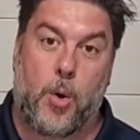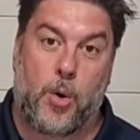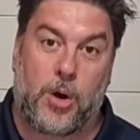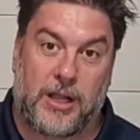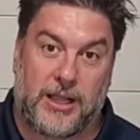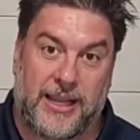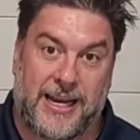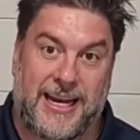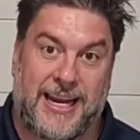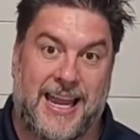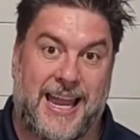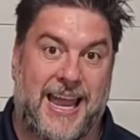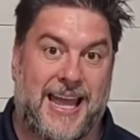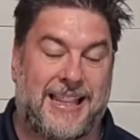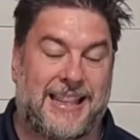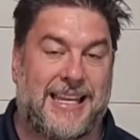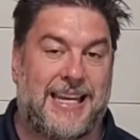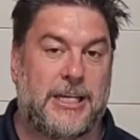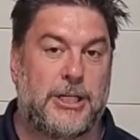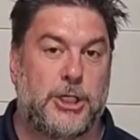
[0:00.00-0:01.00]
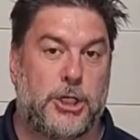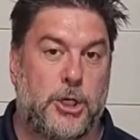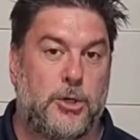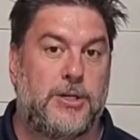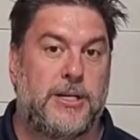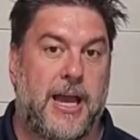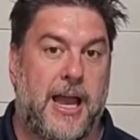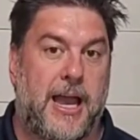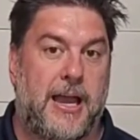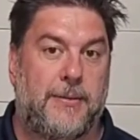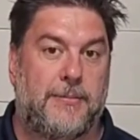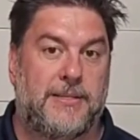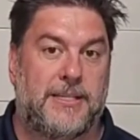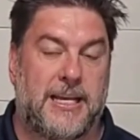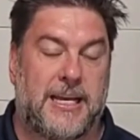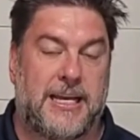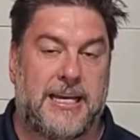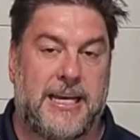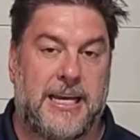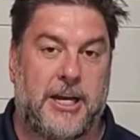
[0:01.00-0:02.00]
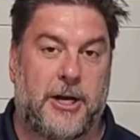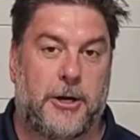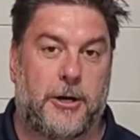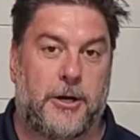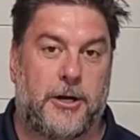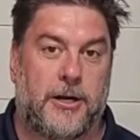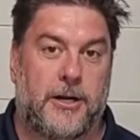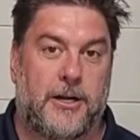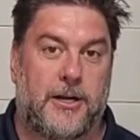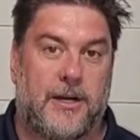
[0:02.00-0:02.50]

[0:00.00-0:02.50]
clean it at least two times a year.